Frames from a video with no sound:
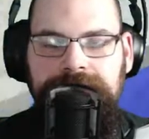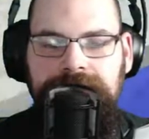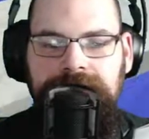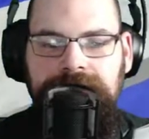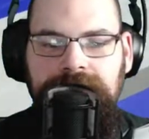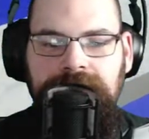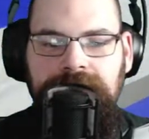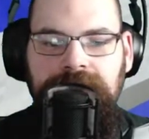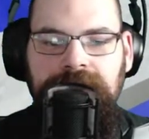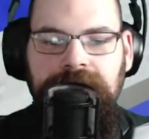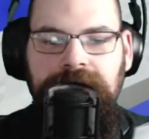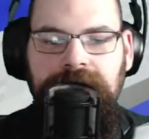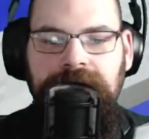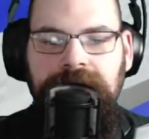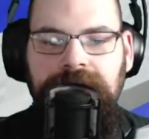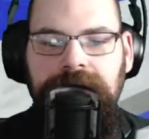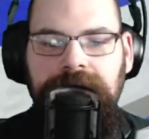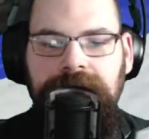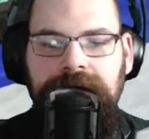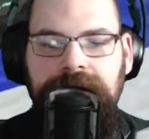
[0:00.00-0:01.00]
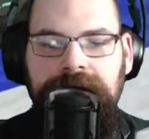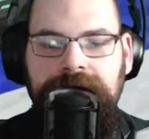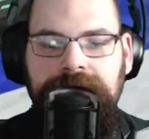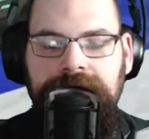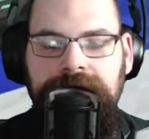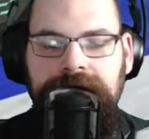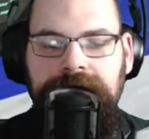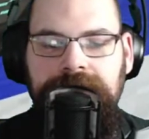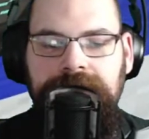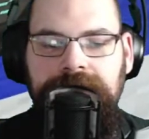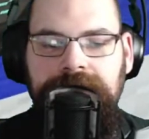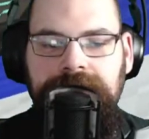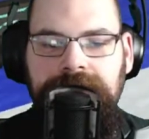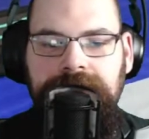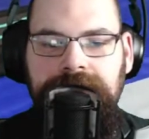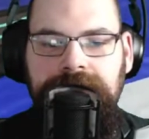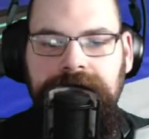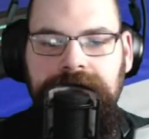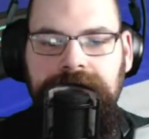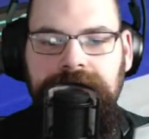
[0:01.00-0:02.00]

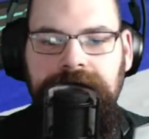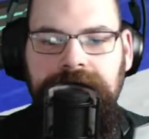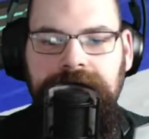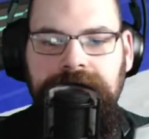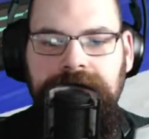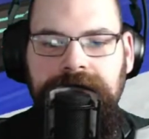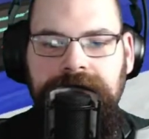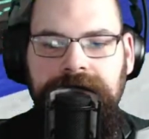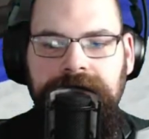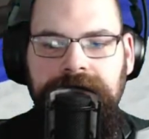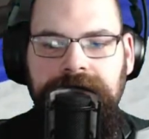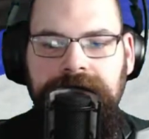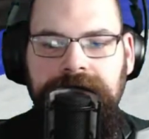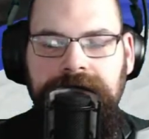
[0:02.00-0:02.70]
No words are spoken by the person on screen.